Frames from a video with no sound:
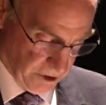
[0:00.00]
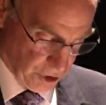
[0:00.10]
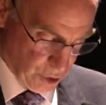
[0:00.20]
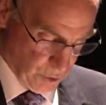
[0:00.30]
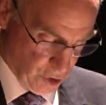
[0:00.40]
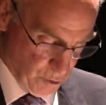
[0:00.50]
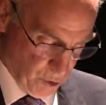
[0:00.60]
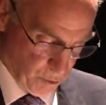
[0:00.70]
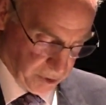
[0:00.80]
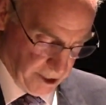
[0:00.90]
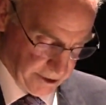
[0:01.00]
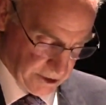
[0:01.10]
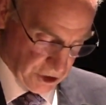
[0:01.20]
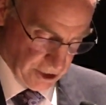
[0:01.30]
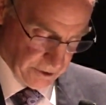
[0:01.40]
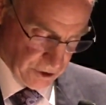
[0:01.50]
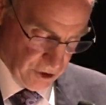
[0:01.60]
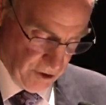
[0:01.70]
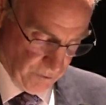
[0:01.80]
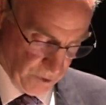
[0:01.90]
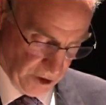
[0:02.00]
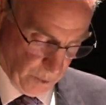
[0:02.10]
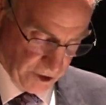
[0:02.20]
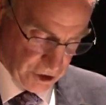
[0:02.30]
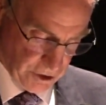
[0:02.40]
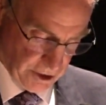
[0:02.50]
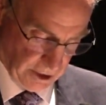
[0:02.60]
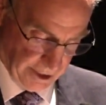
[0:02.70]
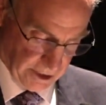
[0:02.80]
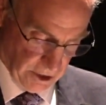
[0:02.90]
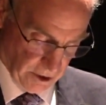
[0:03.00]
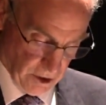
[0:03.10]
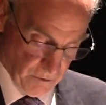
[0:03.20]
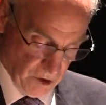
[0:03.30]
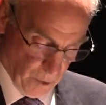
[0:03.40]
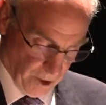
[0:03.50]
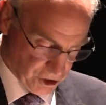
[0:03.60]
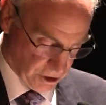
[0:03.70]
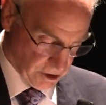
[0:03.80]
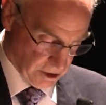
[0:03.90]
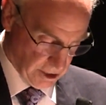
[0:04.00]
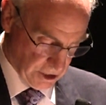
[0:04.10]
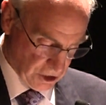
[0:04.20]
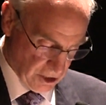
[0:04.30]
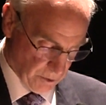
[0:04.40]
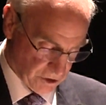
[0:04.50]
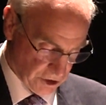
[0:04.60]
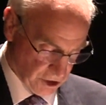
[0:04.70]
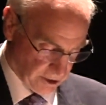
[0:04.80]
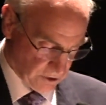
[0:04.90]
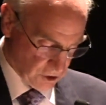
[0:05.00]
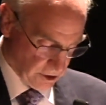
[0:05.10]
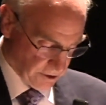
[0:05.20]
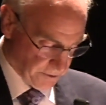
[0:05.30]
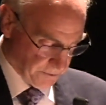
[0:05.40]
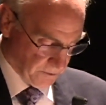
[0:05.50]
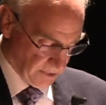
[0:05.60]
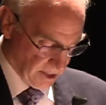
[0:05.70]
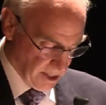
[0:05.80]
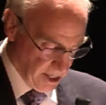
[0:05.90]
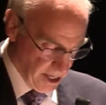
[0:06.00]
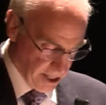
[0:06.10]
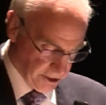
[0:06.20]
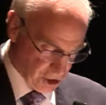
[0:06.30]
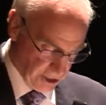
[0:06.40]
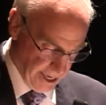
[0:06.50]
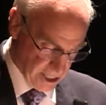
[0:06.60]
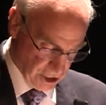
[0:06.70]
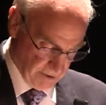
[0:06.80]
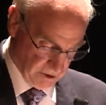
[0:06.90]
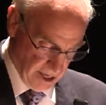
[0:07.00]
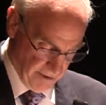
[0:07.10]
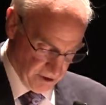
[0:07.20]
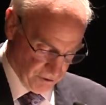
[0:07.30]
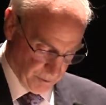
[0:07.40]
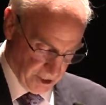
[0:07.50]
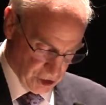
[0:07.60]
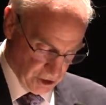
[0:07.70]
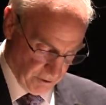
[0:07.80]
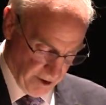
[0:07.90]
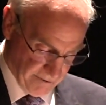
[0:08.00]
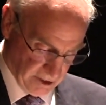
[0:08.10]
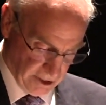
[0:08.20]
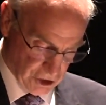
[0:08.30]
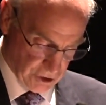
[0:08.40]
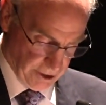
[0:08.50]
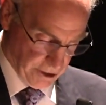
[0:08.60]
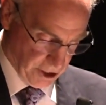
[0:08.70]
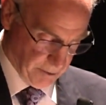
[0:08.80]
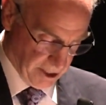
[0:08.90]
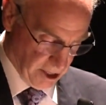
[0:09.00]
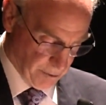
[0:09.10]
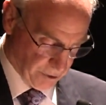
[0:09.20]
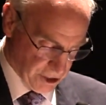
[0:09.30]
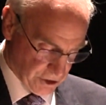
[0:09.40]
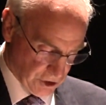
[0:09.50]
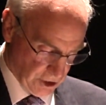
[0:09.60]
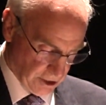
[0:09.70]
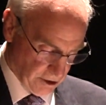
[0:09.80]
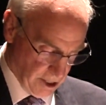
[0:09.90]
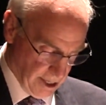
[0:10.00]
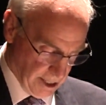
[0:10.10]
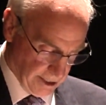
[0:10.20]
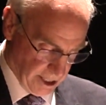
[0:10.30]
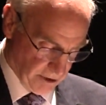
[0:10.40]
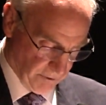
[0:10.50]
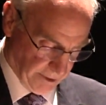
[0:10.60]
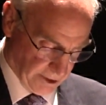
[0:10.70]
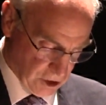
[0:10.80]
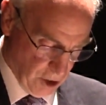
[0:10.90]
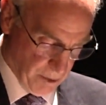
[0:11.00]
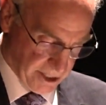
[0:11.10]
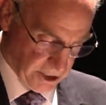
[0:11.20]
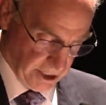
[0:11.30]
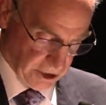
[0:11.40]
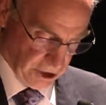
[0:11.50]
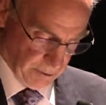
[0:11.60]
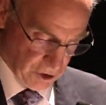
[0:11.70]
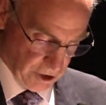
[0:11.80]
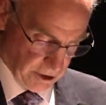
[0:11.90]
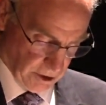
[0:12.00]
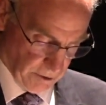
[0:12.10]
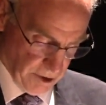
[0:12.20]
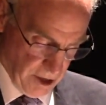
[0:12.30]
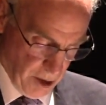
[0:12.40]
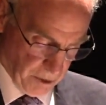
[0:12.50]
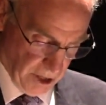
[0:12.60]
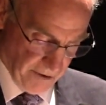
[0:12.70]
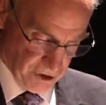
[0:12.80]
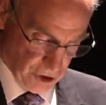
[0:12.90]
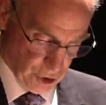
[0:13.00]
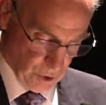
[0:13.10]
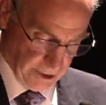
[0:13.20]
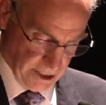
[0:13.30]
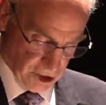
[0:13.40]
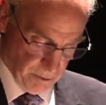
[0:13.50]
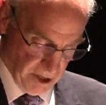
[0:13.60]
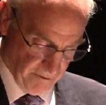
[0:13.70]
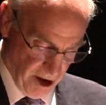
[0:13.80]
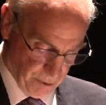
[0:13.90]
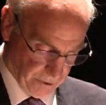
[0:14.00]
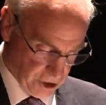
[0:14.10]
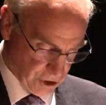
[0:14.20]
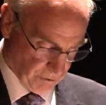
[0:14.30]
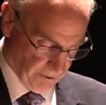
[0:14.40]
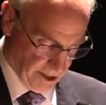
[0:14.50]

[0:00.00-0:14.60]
of the two U-boat plotting centers for the Western Atlantic. Washington, D.C. was the second center. Initially, HFDF information arrived at Eastern Air Command Operations Center in Halifax by teletype signal, but often too late to be of operational